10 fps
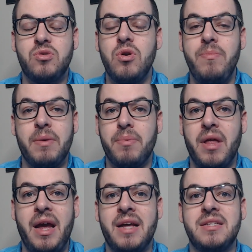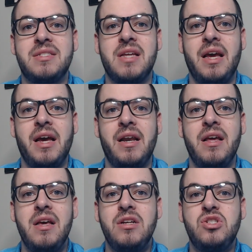treatment plans
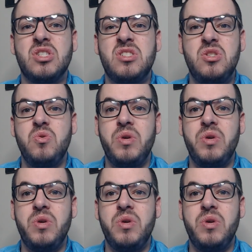and just